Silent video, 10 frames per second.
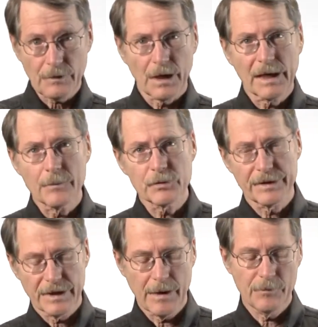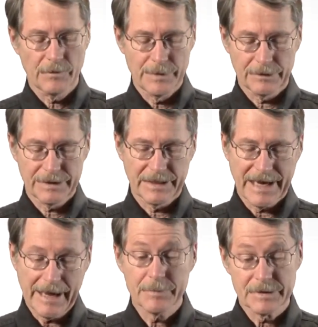It comes with a number of built-in
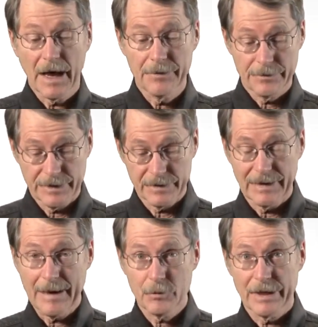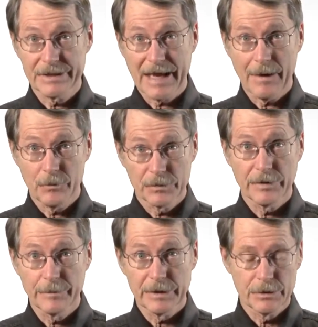apps other than the LabQuest app, which
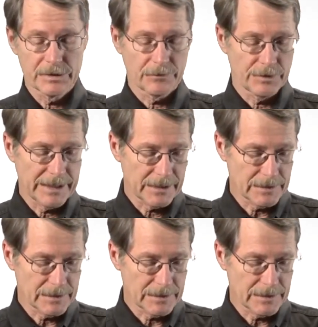we've been using for data